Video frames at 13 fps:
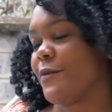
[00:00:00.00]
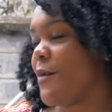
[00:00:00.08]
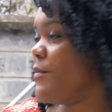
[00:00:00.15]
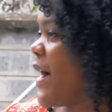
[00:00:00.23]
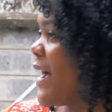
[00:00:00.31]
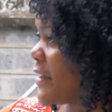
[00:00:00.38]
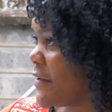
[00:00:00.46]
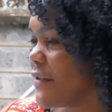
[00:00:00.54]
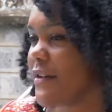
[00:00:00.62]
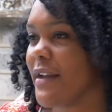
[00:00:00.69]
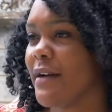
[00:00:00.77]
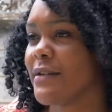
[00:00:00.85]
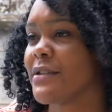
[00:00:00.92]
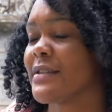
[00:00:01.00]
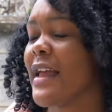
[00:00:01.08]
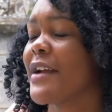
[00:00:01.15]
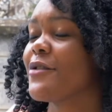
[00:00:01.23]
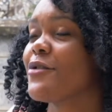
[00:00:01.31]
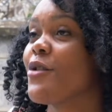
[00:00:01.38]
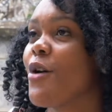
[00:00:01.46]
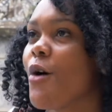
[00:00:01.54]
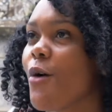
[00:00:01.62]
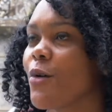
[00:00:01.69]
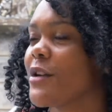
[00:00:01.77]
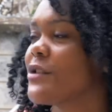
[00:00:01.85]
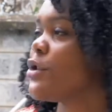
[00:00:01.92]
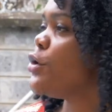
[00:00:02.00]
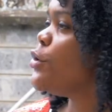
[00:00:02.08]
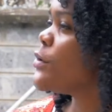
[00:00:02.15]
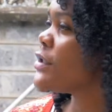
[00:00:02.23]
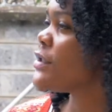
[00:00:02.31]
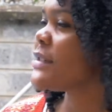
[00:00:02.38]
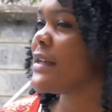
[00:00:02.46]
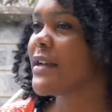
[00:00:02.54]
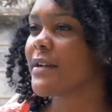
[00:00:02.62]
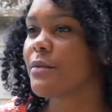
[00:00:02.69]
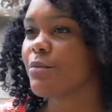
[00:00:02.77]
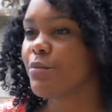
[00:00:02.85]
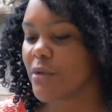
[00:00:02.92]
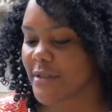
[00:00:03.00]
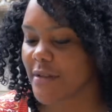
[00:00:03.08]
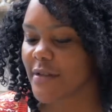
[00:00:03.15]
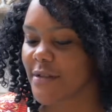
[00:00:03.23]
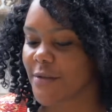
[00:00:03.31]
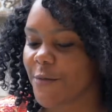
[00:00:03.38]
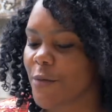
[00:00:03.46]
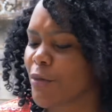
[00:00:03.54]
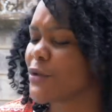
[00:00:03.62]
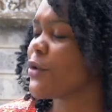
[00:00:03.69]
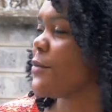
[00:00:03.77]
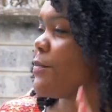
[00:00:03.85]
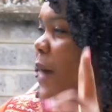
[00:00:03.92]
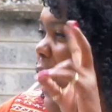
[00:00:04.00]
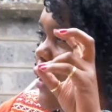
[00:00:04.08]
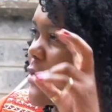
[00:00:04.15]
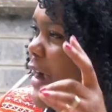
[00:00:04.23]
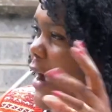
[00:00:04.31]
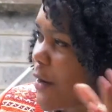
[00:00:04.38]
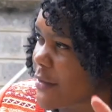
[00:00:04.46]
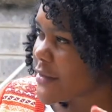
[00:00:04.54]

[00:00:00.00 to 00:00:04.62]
from back in the day, are just like, no, because you're used to seeing Brazil as a football sort of powerhouse.